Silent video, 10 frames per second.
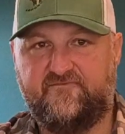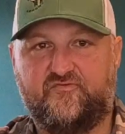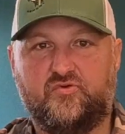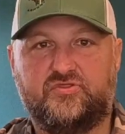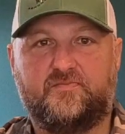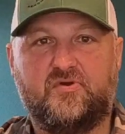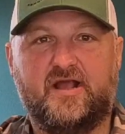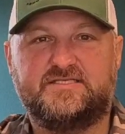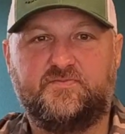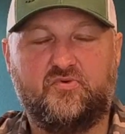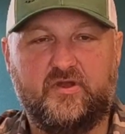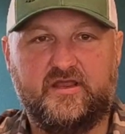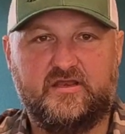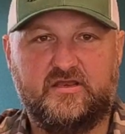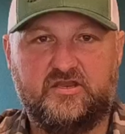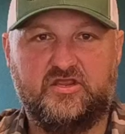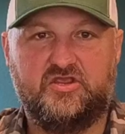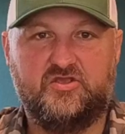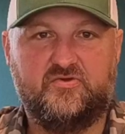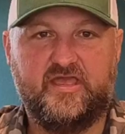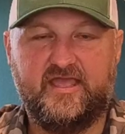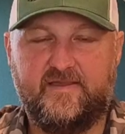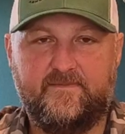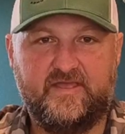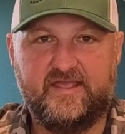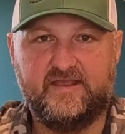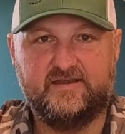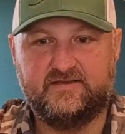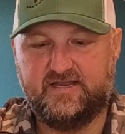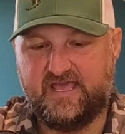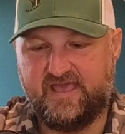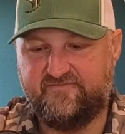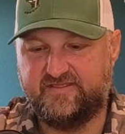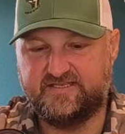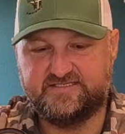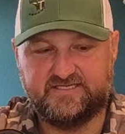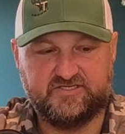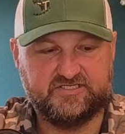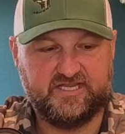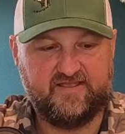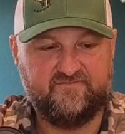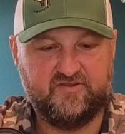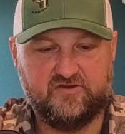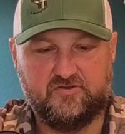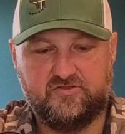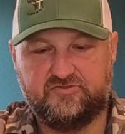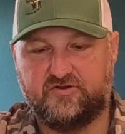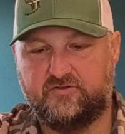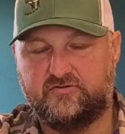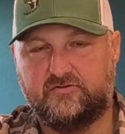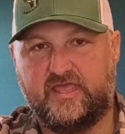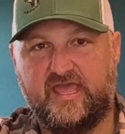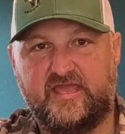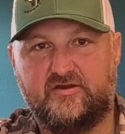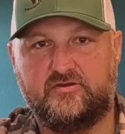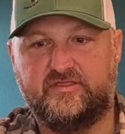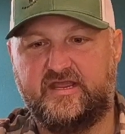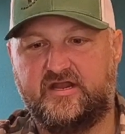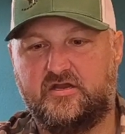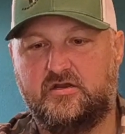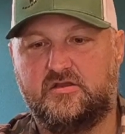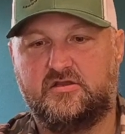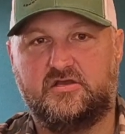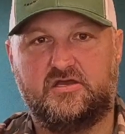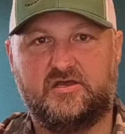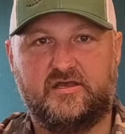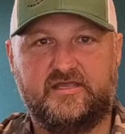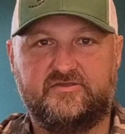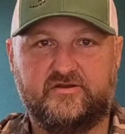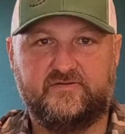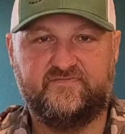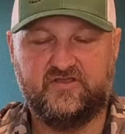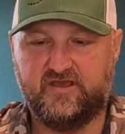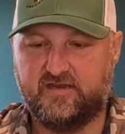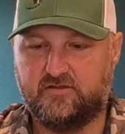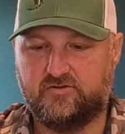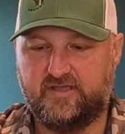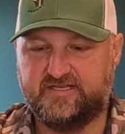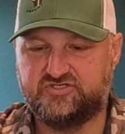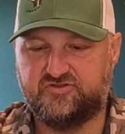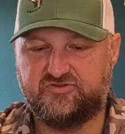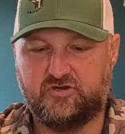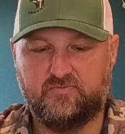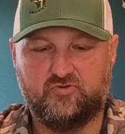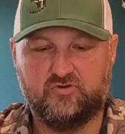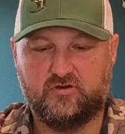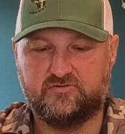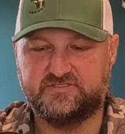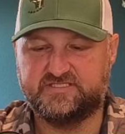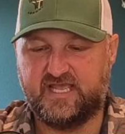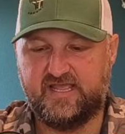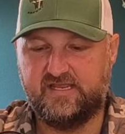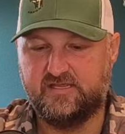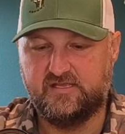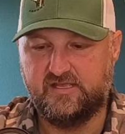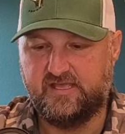For the price point, you can't be having this in your safe. You throw a little can on there, either you got a little extra thermal or a little sight.